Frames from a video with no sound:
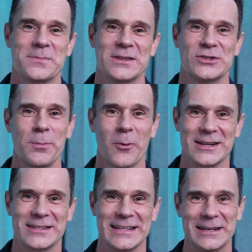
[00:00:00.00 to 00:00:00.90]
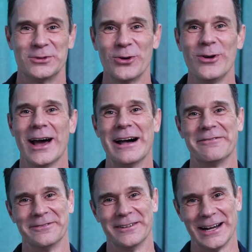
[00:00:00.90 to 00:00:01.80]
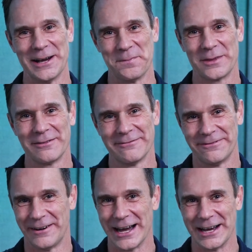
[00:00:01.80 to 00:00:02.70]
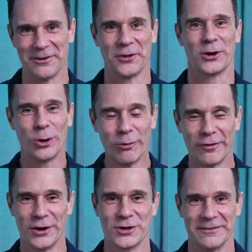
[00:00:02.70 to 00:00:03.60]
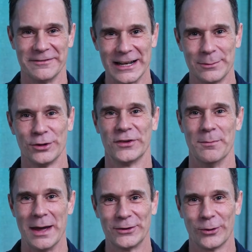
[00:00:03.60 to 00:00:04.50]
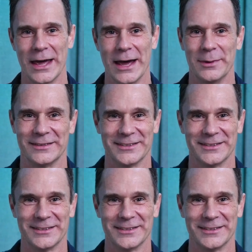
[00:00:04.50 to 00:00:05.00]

Superware's team do have 5 other co-founders available to mentor them.